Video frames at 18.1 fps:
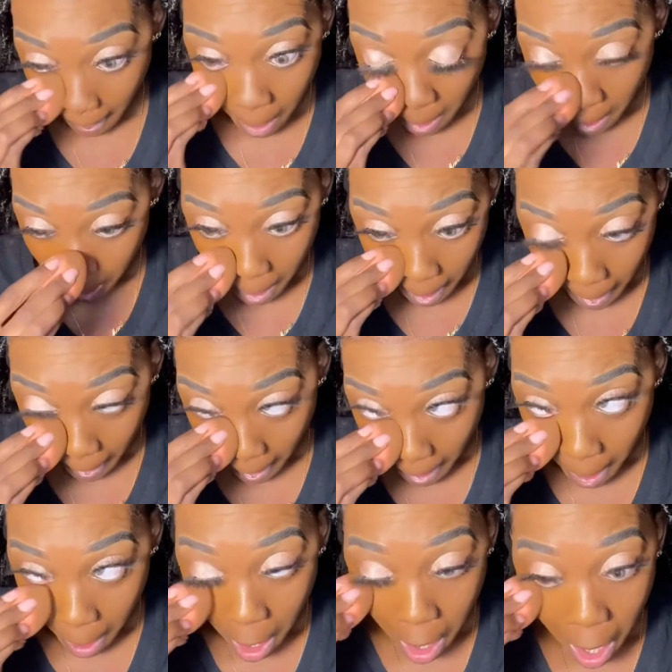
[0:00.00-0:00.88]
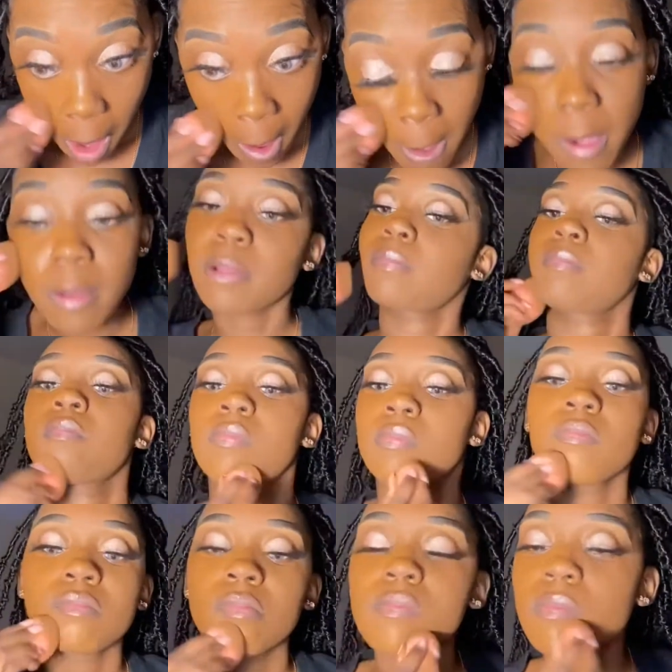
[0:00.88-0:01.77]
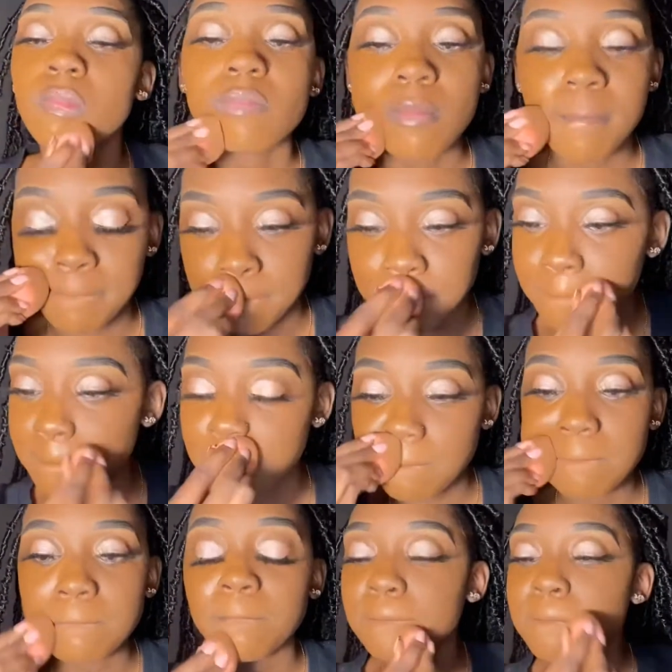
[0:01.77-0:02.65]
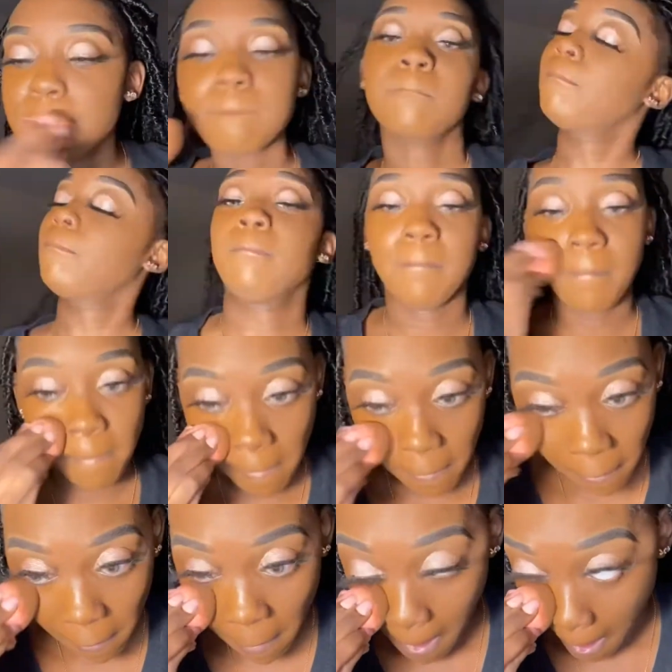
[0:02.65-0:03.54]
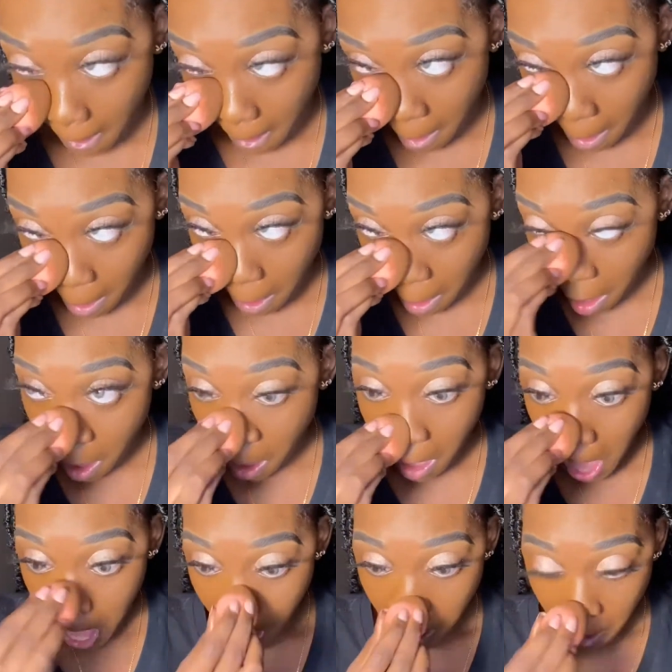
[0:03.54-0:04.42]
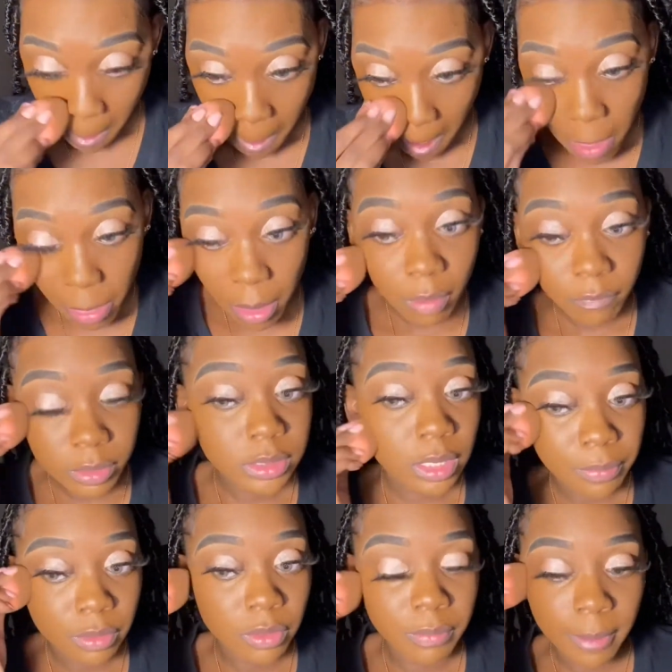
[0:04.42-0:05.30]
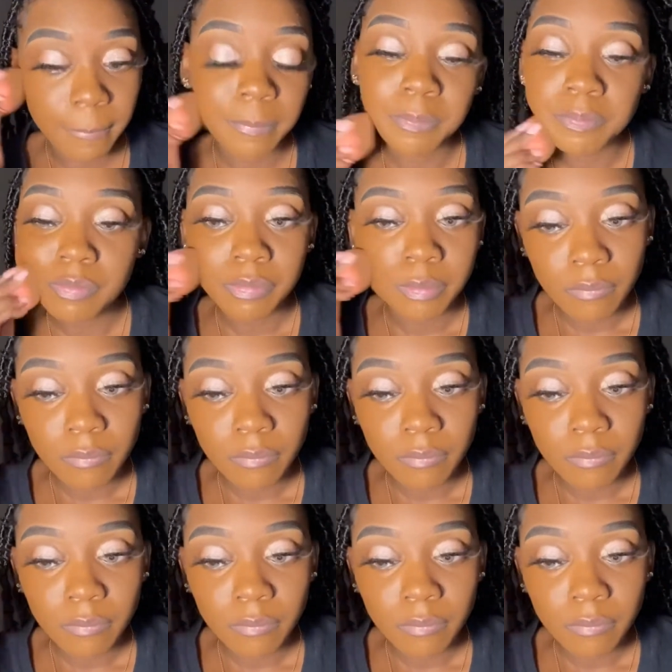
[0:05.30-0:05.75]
I also end up adding a little more foundation because I just like that like bright look, I guess.